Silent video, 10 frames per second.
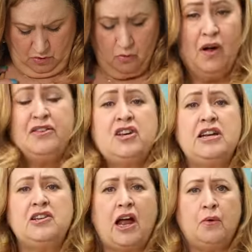one
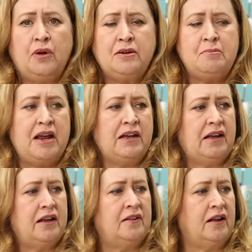change I would
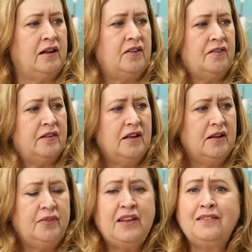make is
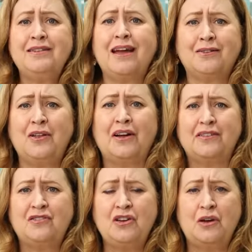these
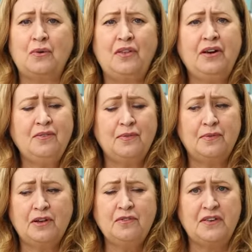necklines, you know, they're,
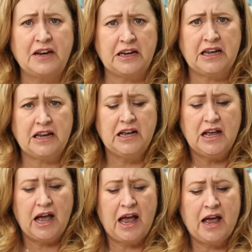they're finicky.
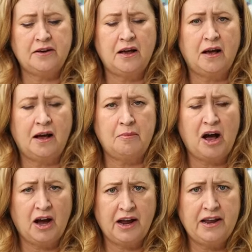And um,
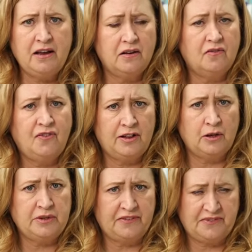I
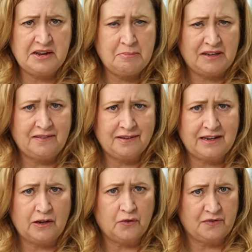follow Lifting Pins
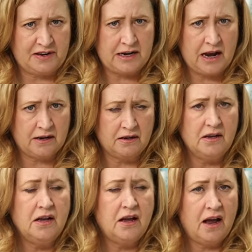and Needles V-neck
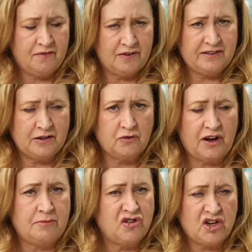every single
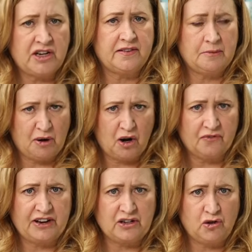time she does the
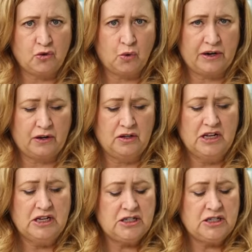perfect tutorial.